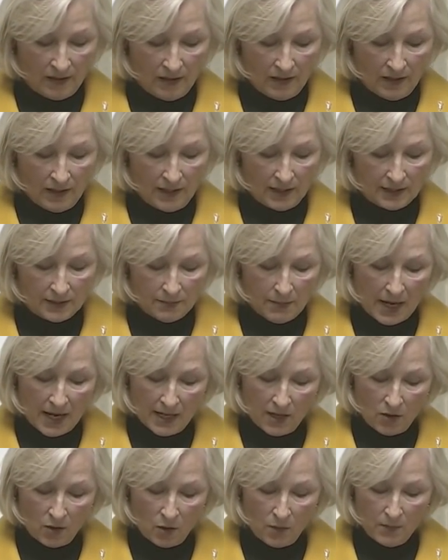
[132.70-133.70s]
It's
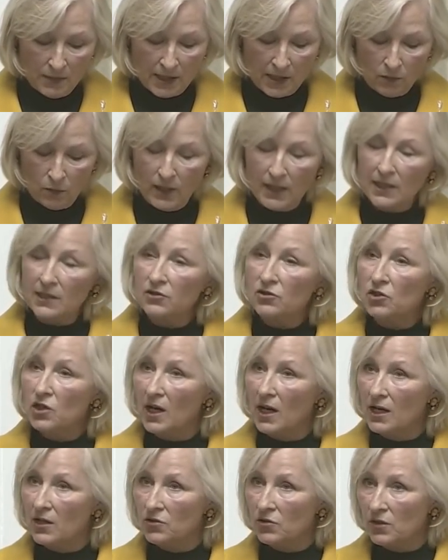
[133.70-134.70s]
my hope that we can
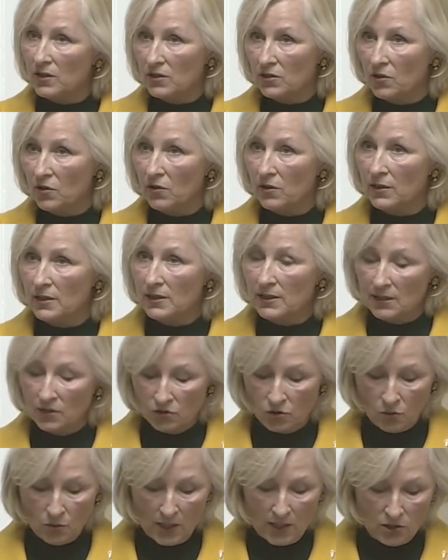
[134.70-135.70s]
change this current
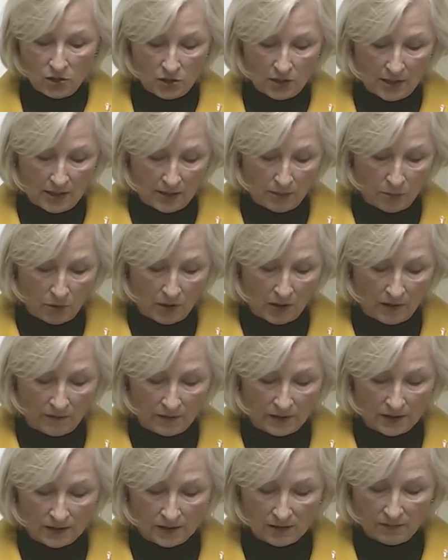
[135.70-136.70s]
situation in the
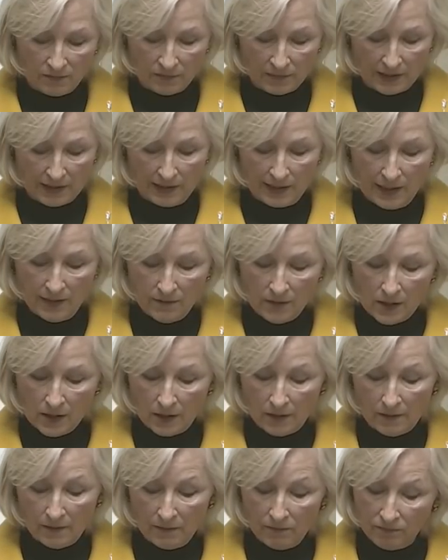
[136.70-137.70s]
province, leave
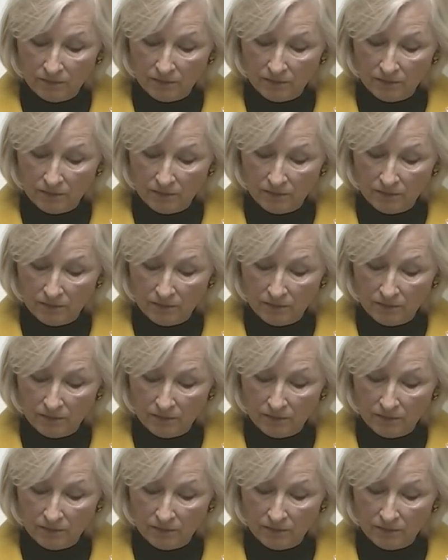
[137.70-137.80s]
our